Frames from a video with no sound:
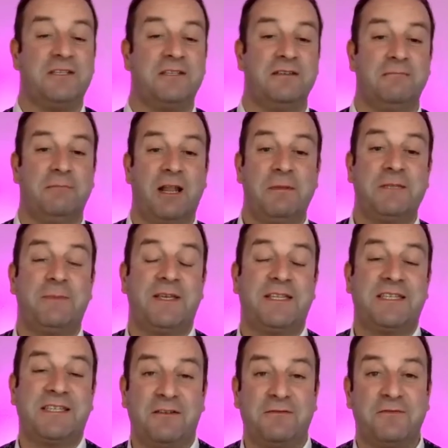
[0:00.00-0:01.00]
Well, listen, my name is
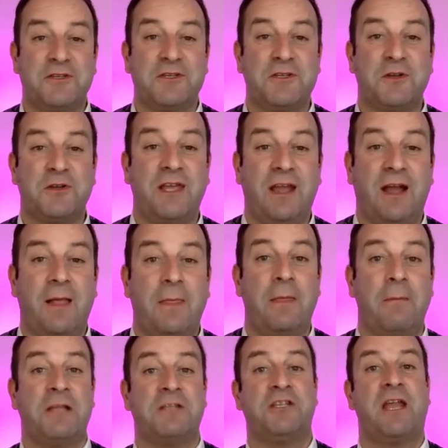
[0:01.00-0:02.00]
Pascal Fintoni.
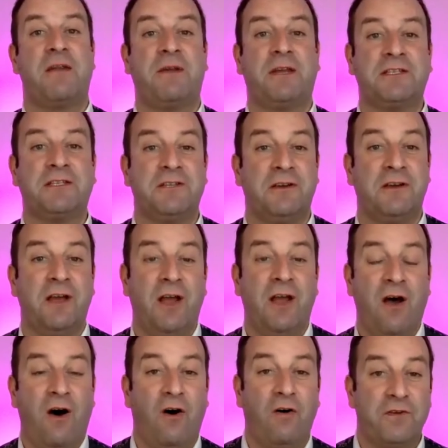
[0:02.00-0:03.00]
I'm the managing director
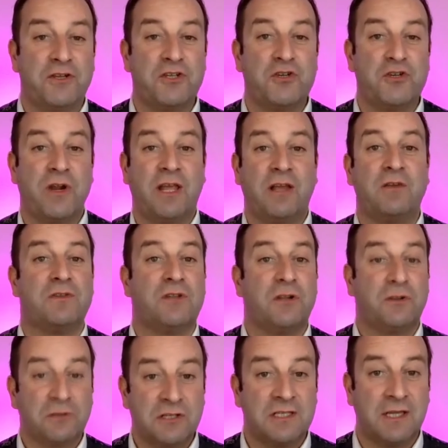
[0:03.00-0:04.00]
of a training
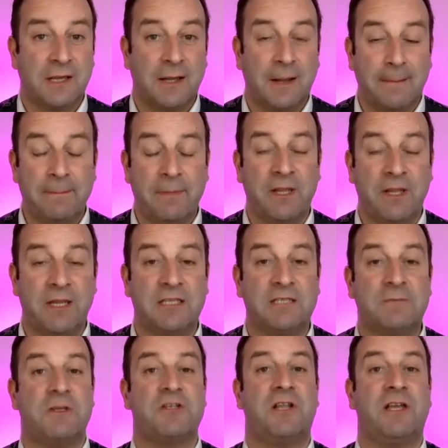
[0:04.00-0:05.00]
consultancy company
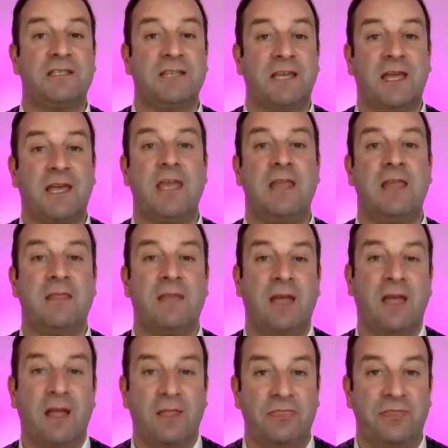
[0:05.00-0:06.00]
specializing in
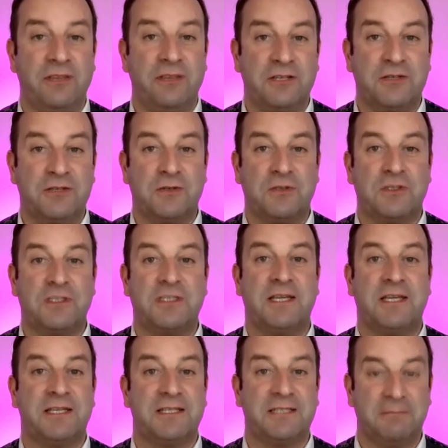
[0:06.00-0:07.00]
digital
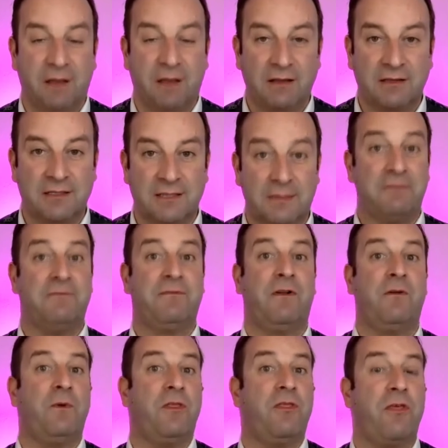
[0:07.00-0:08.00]
sales and marketing. We've been
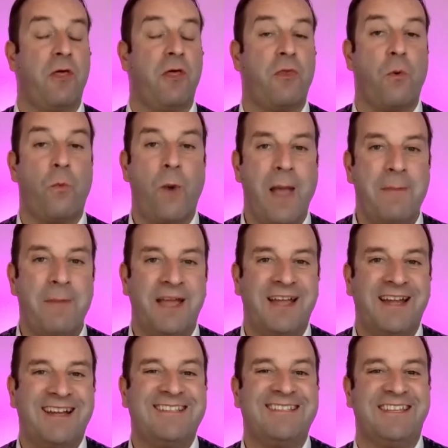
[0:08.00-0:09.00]
involved with the web
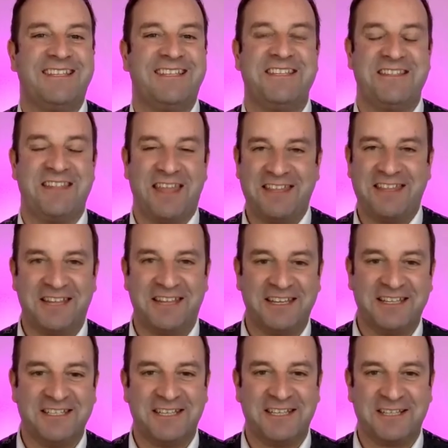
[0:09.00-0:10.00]
since
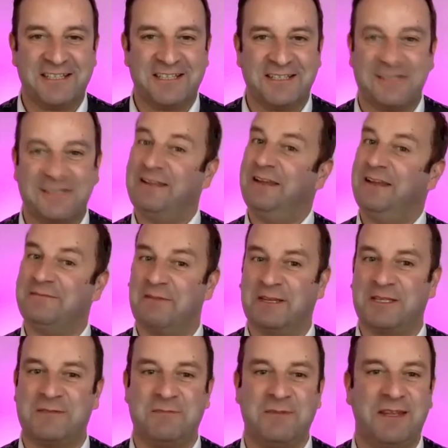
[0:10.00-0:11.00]
1996.
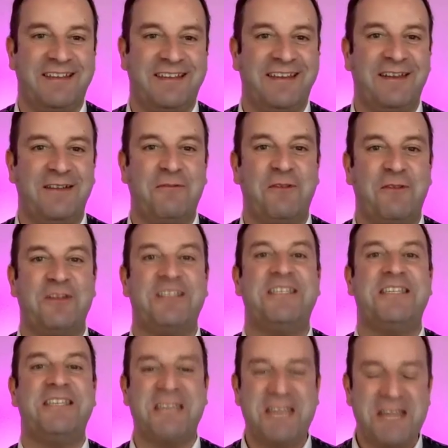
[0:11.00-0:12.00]
Makes me, one of the
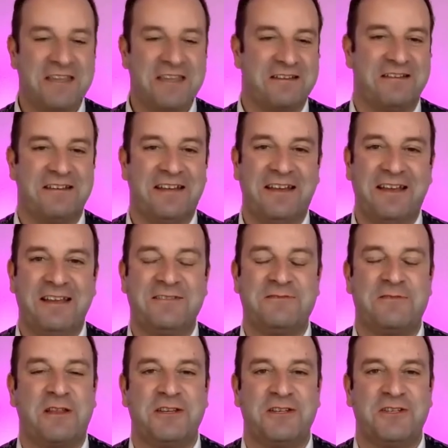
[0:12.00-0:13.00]
senior
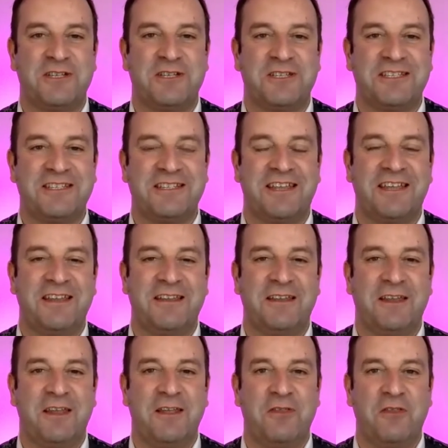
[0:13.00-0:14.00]
strategists
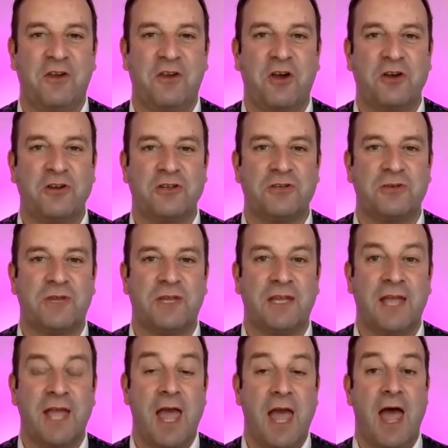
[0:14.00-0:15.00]
in the country.
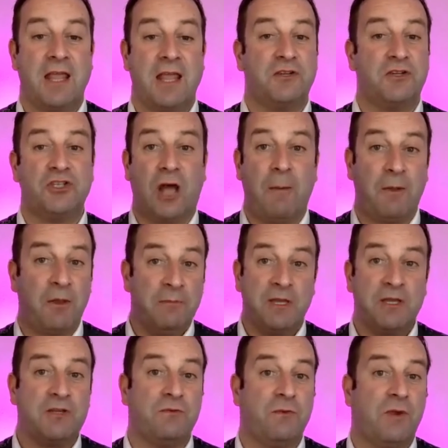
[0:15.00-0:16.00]
And
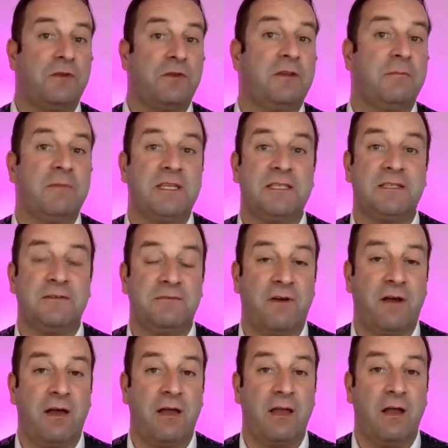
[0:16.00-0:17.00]
I'm on a mission really to
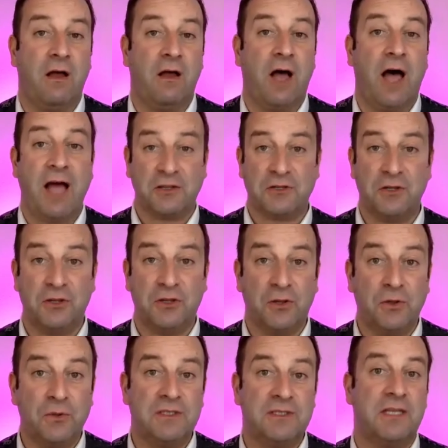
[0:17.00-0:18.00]
demystify how to
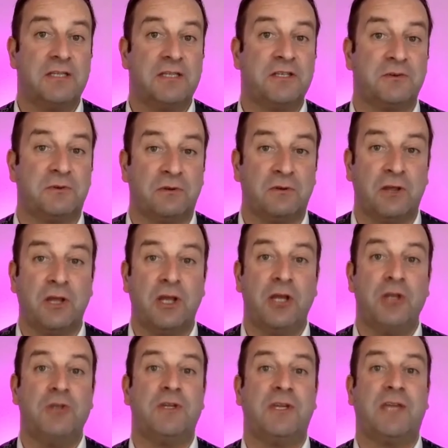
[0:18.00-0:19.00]
use digital
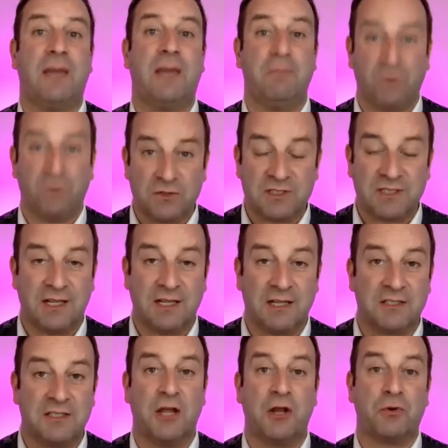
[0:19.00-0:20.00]
to get more
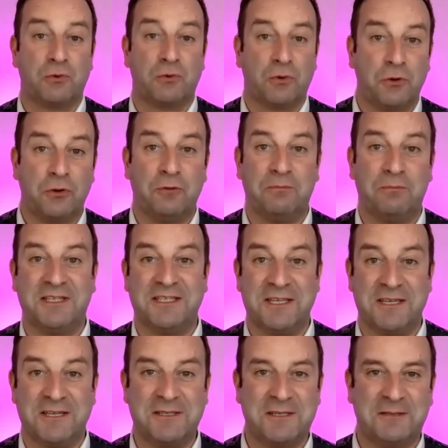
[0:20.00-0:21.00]
sales and grow your
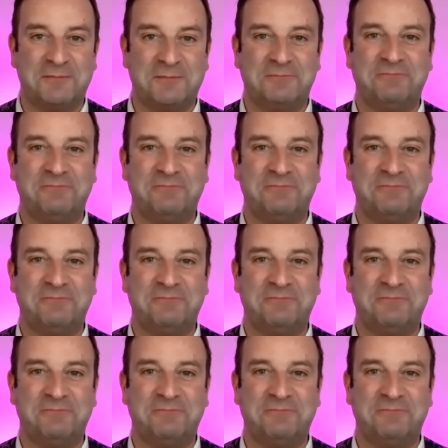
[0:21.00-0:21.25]
business.